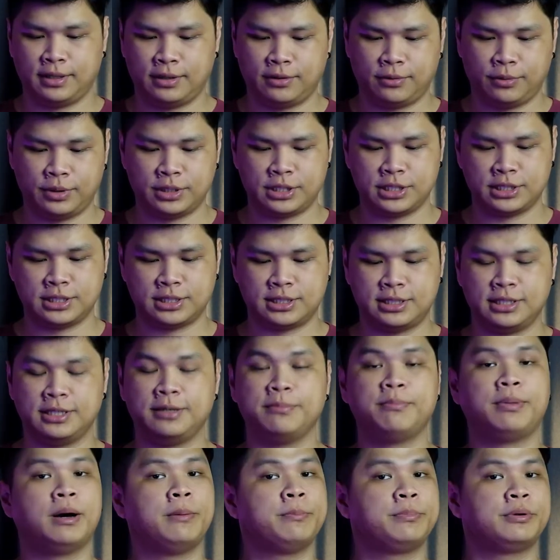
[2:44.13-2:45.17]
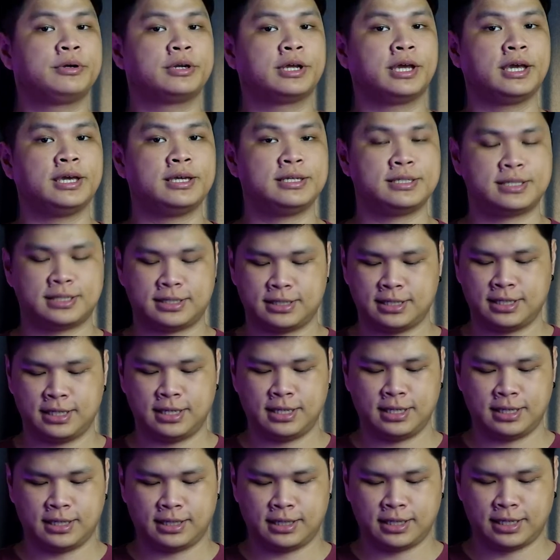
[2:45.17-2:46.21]
which is the bumper case
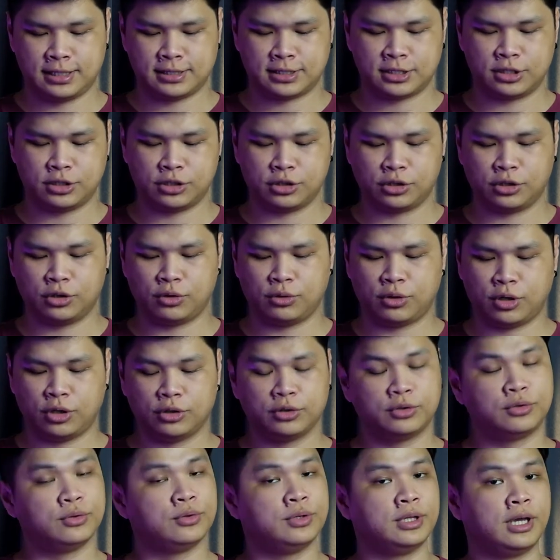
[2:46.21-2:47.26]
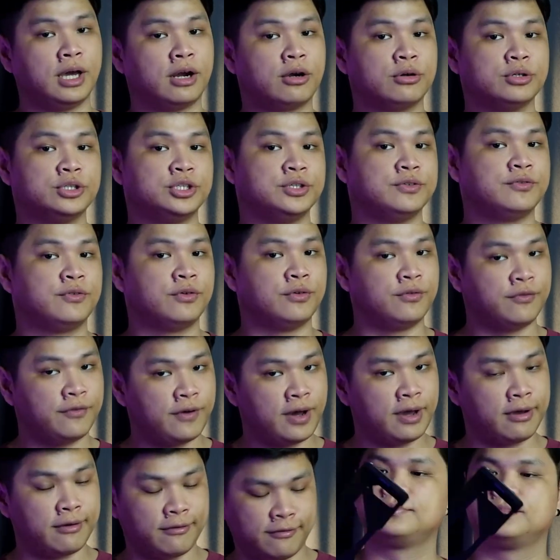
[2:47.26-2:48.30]
that's gonna go onto the ROG Phone
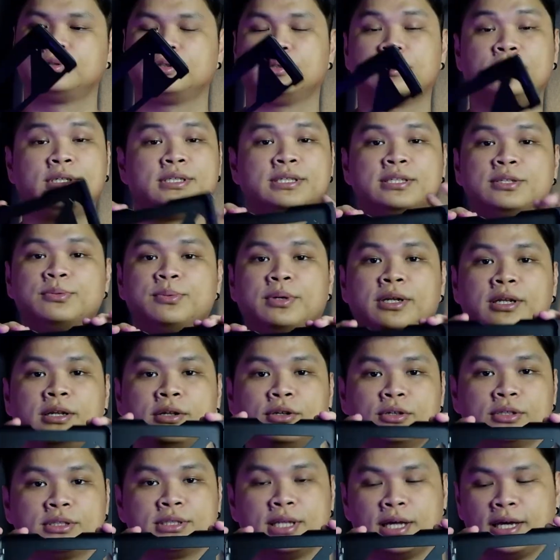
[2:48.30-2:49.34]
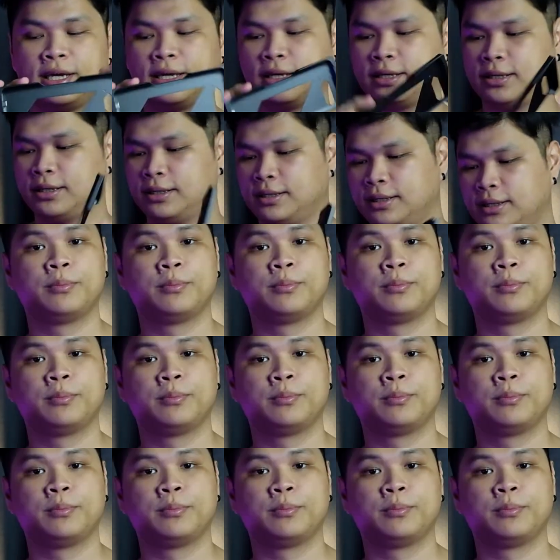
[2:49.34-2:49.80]
5. So this is what it looks like.